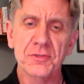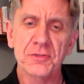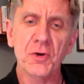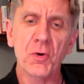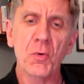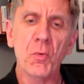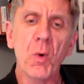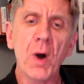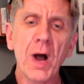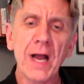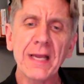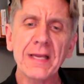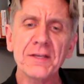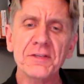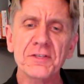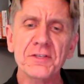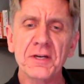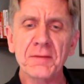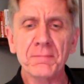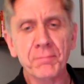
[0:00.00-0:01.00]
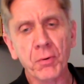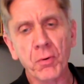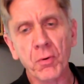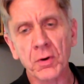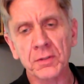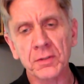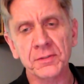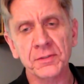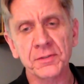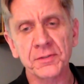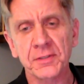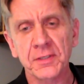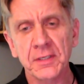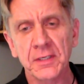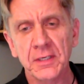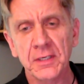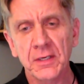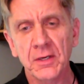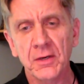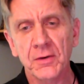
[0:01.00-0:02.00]
So why is it important
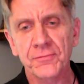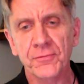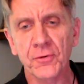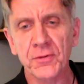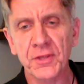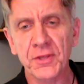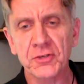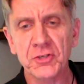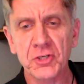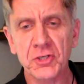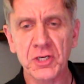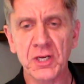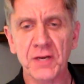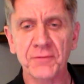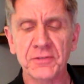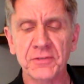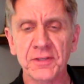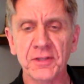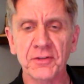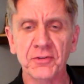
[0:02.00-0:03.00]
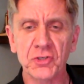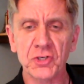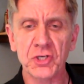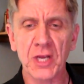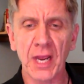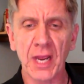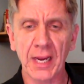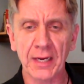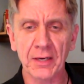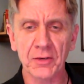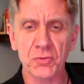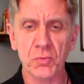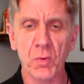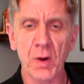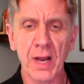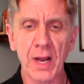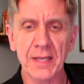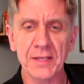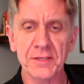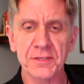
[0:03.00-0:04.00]
for this shift and this change?
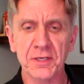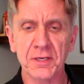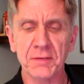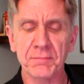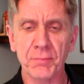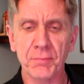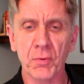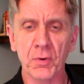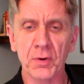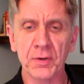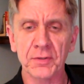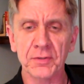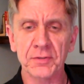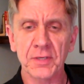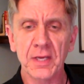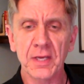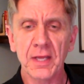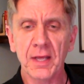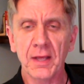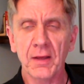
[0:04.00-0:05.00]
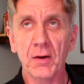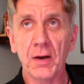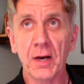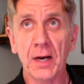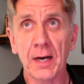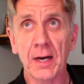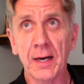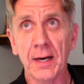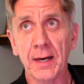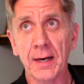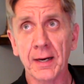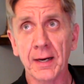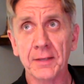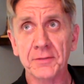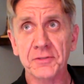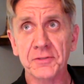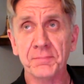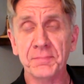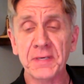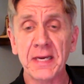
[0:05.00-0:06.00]
Why is it important to
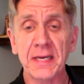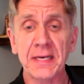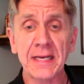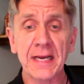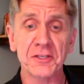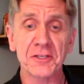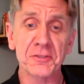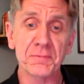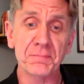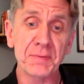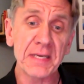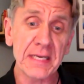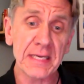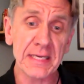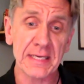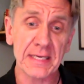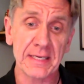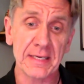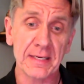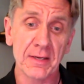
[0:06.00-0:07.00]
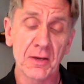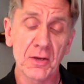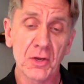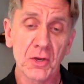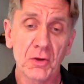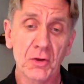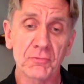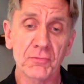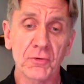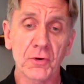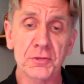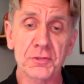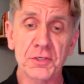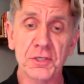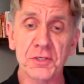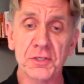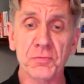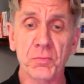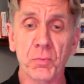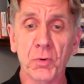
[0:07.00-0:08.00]
be at EXP
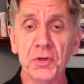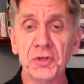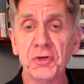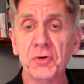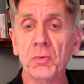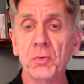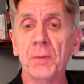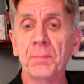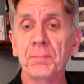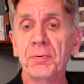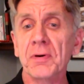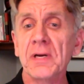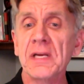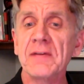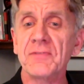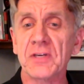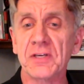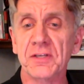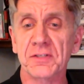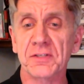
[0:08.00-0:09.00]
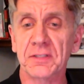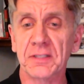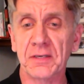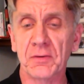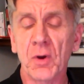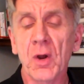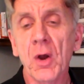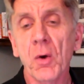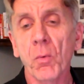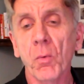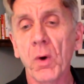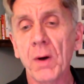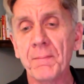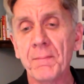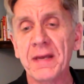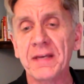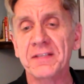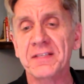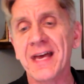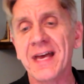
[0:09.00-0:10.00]
versus where you were previously? What
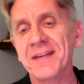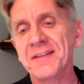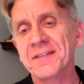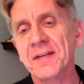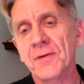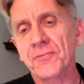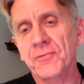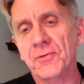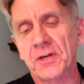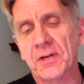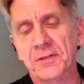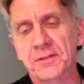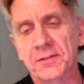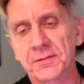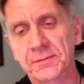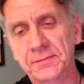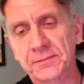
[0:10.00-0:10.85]
makes that different?